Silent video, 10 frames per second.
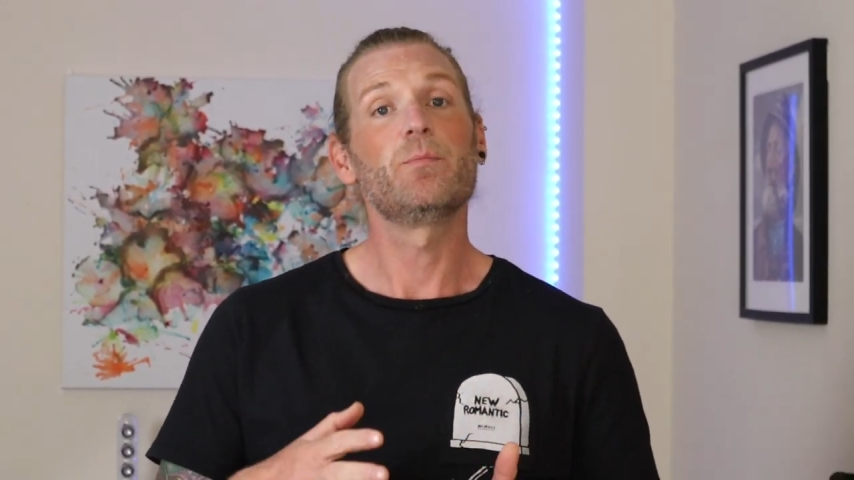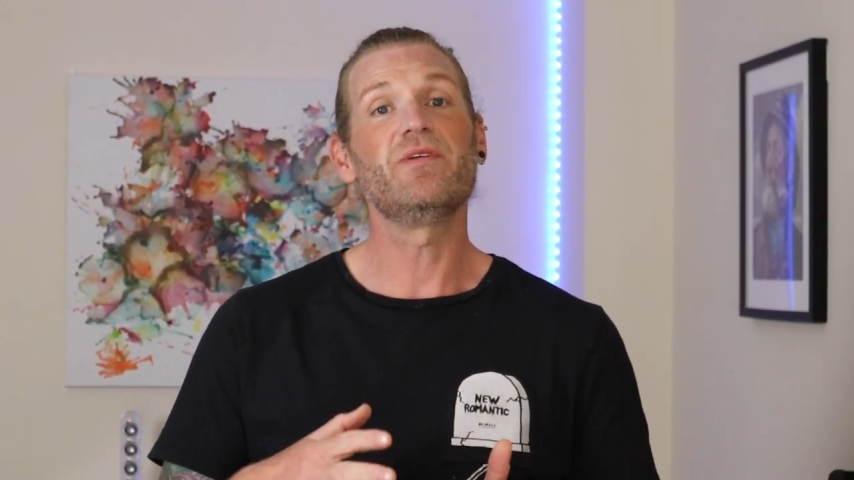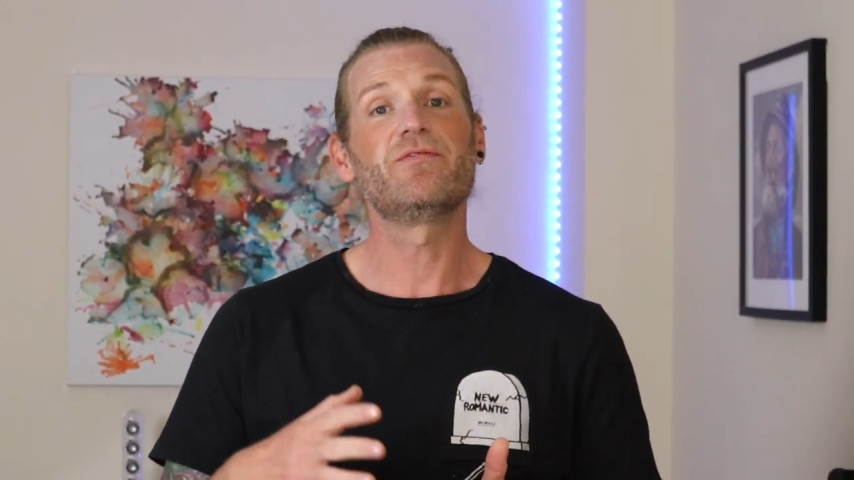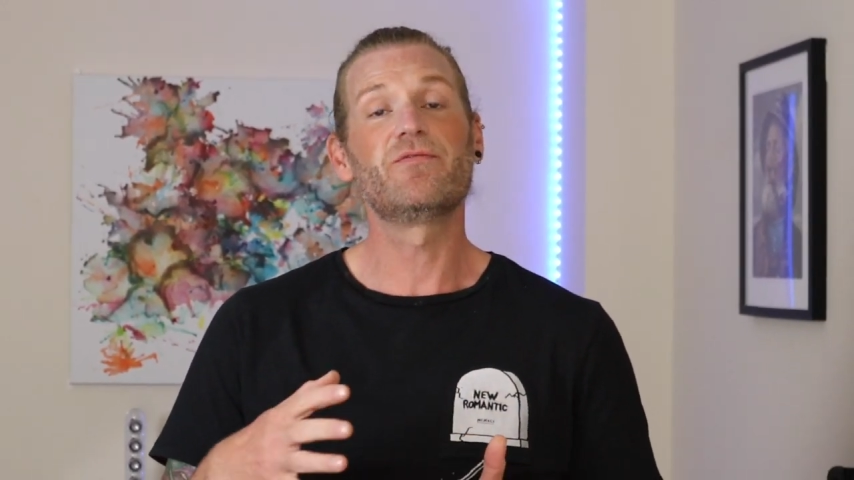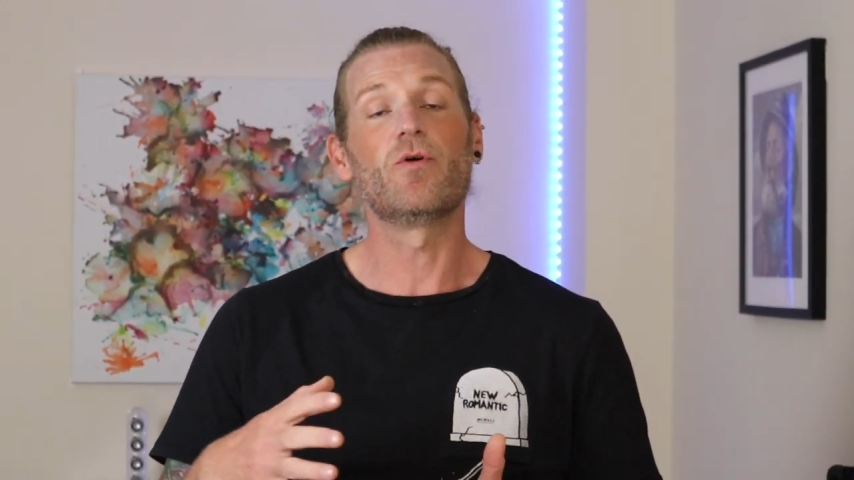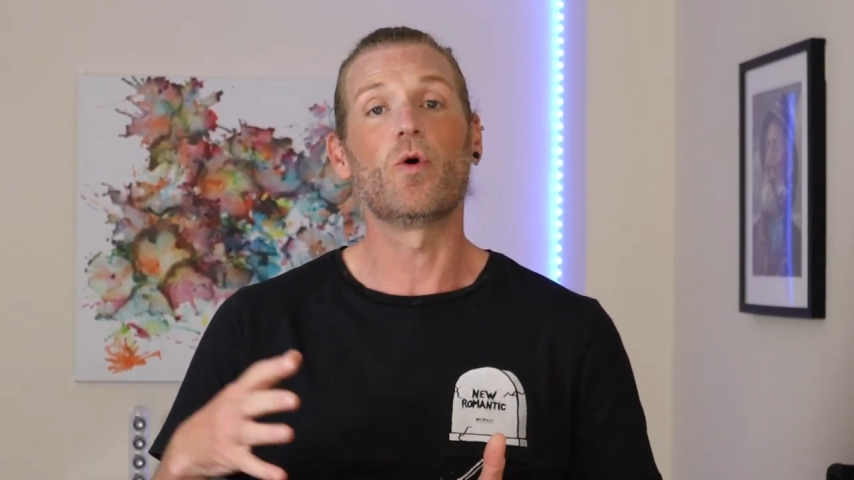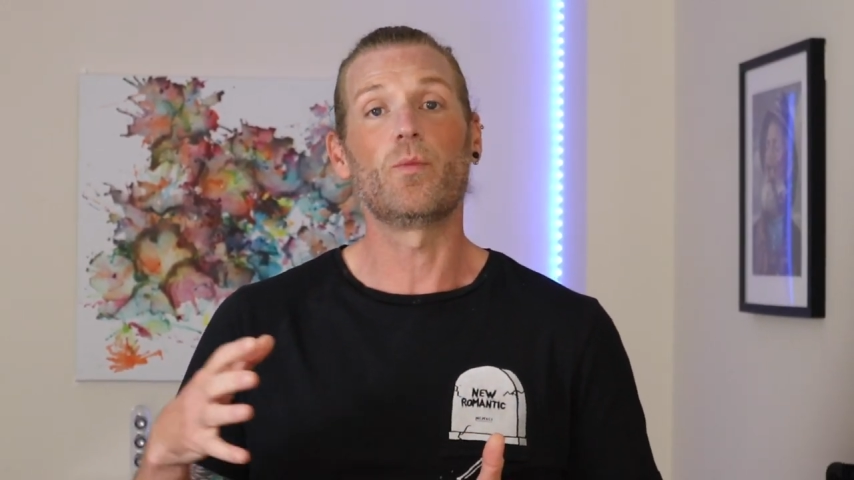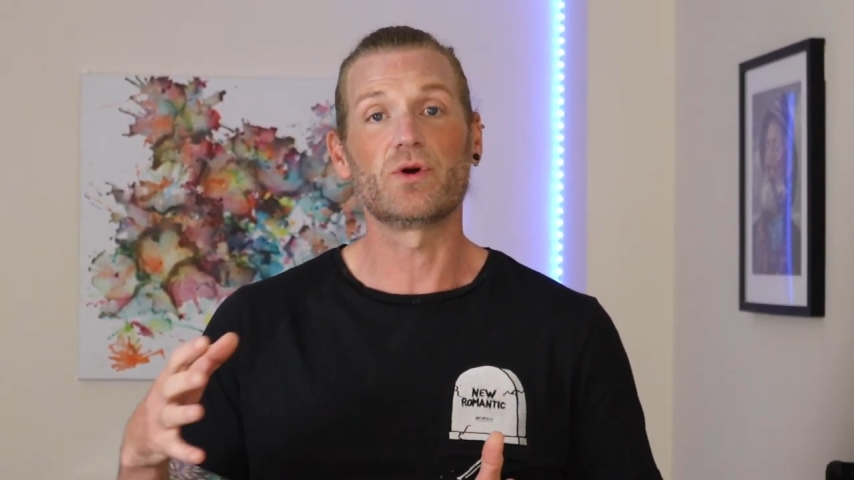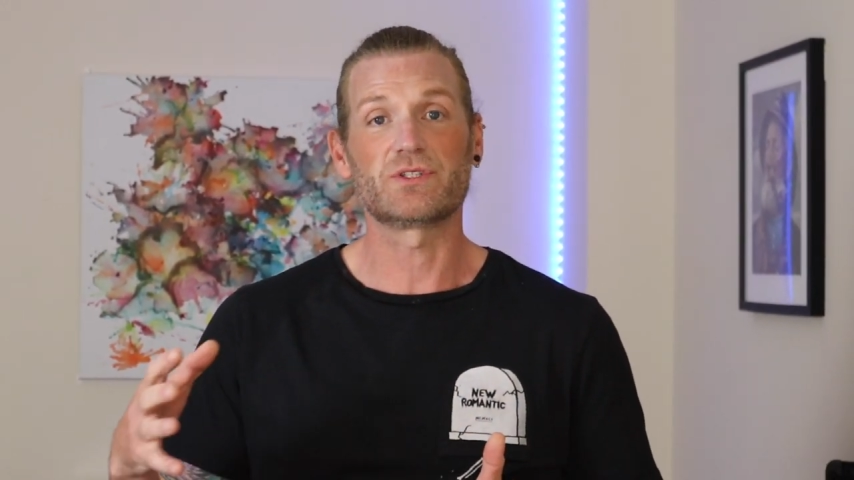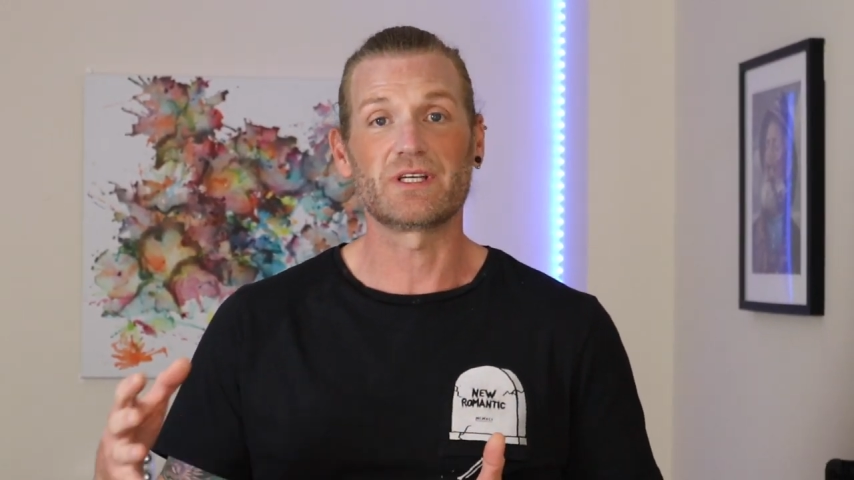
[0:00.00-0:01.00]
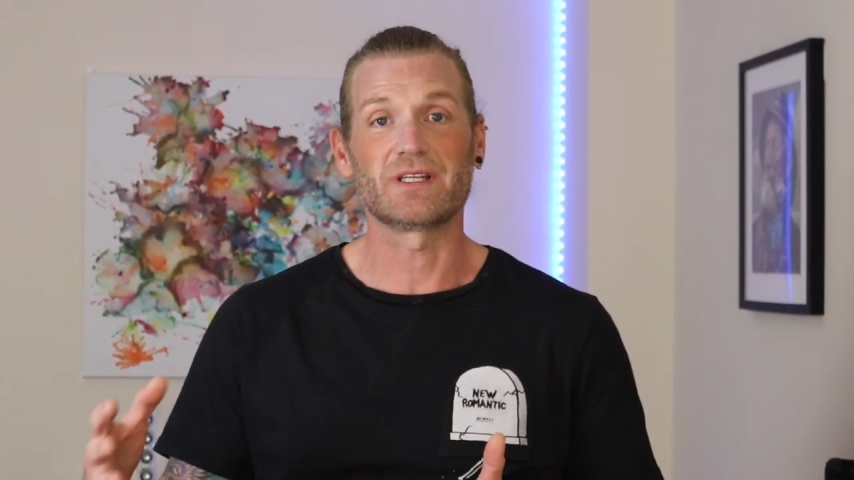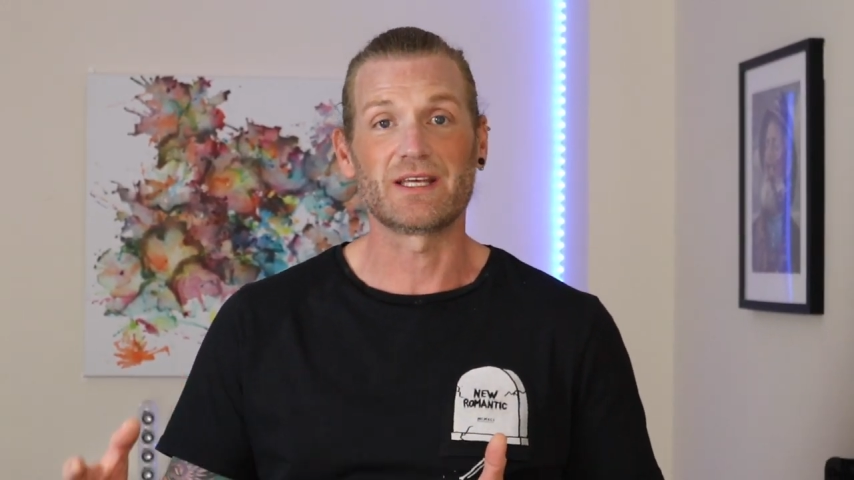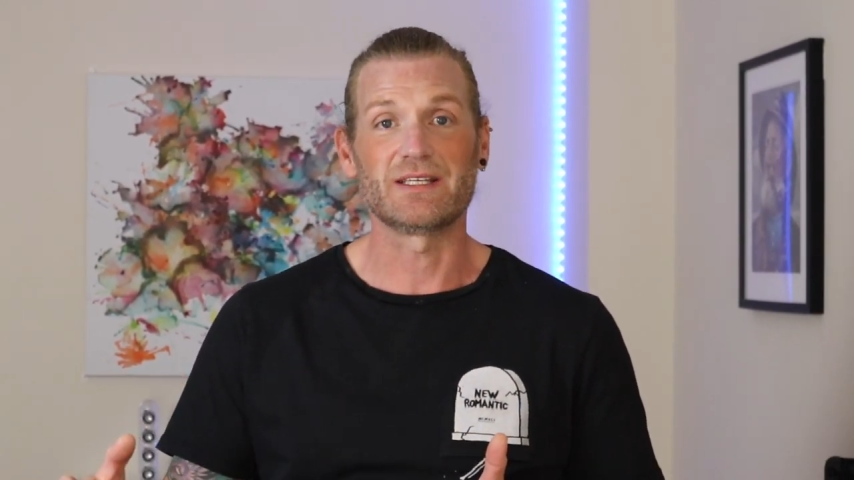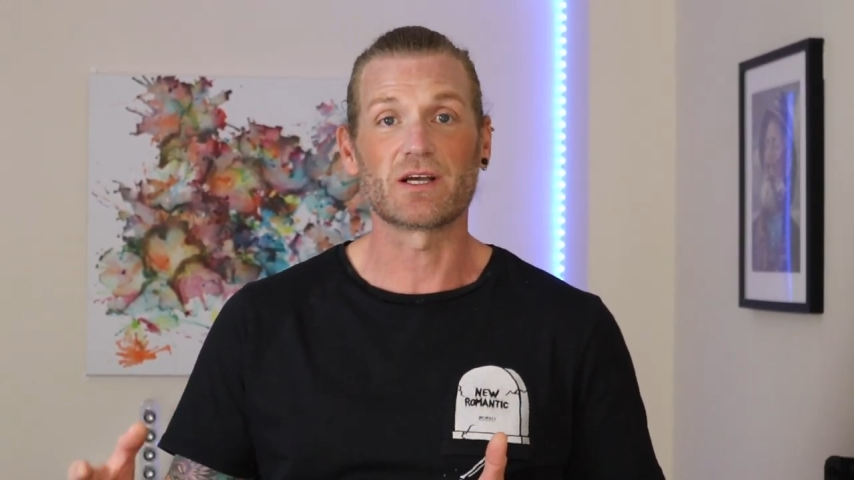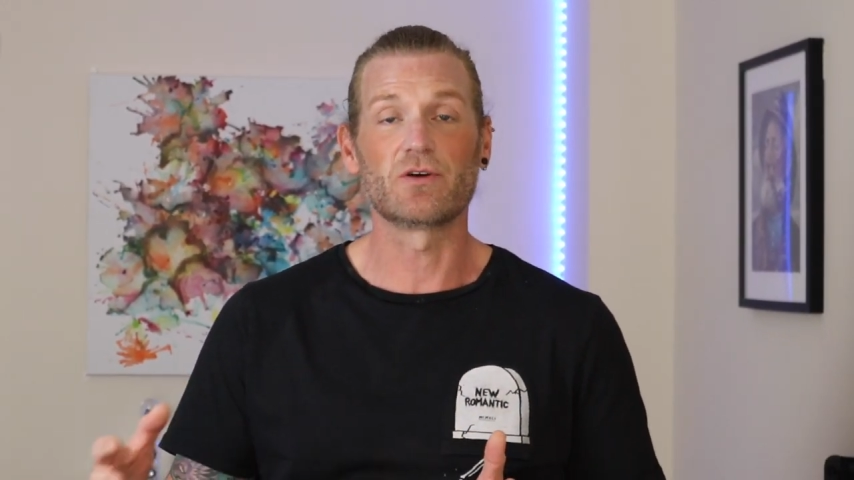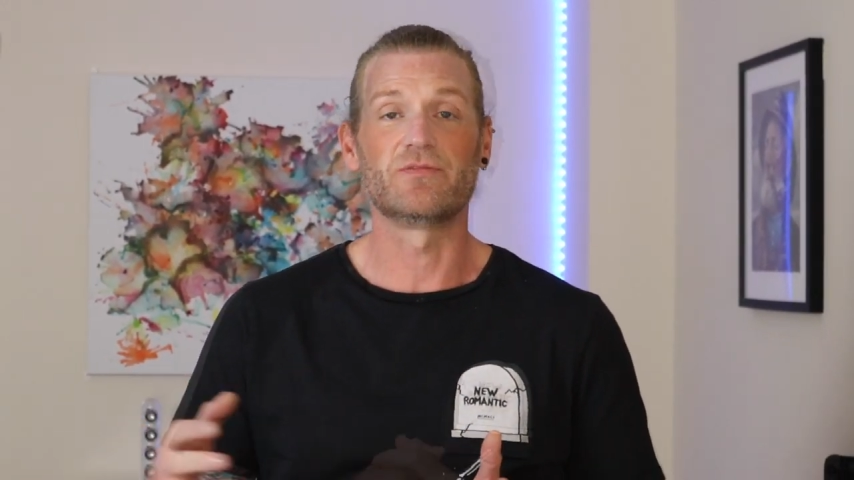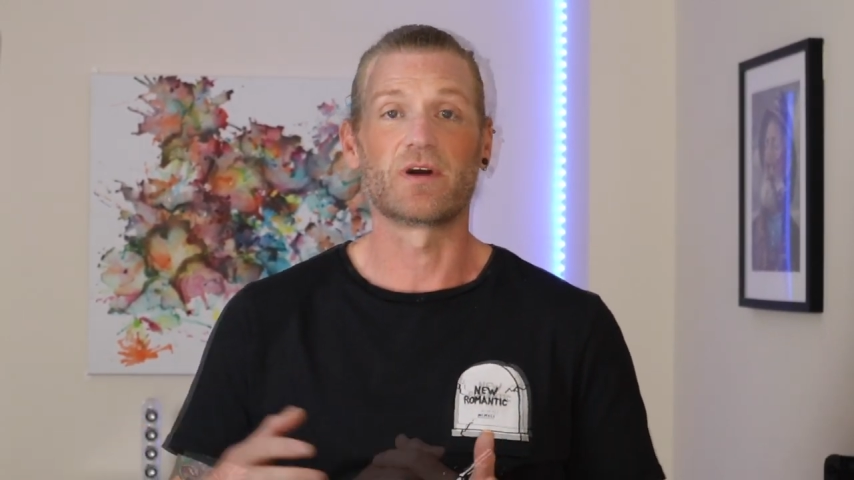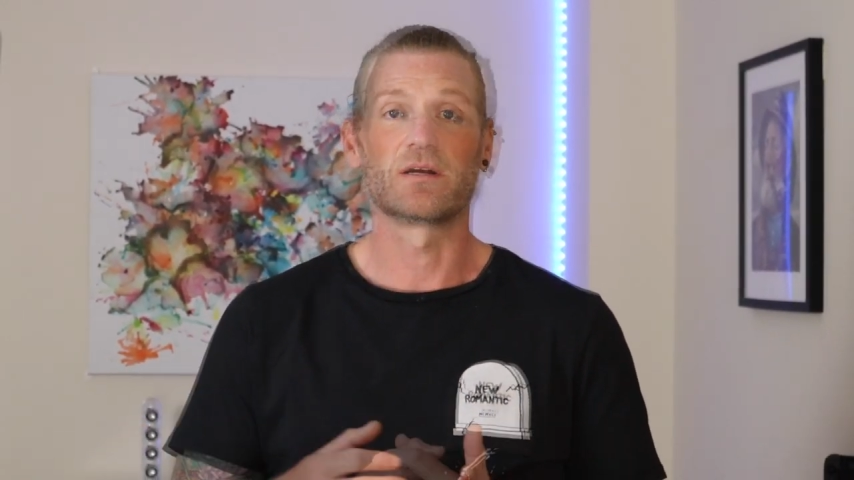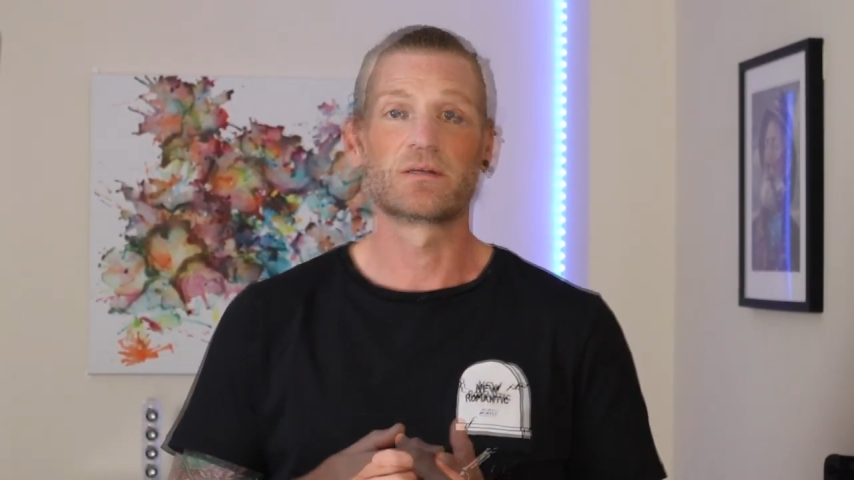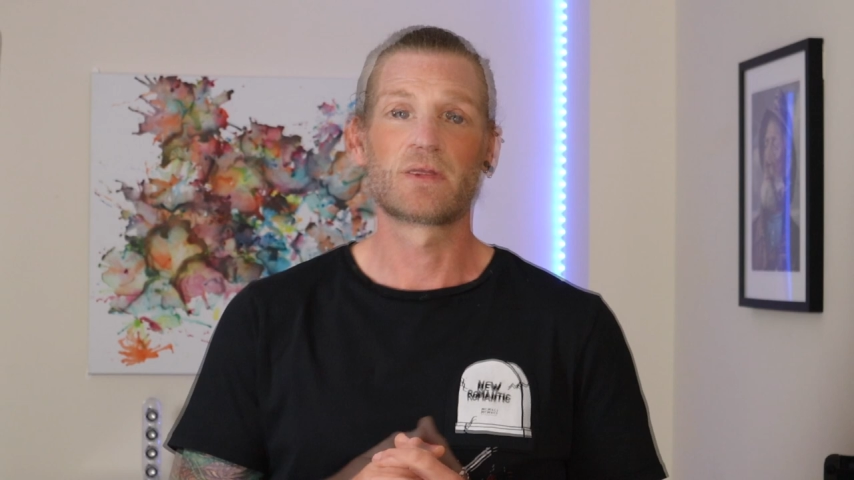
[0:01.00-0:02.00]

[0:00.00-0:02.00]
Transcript: before putting these over.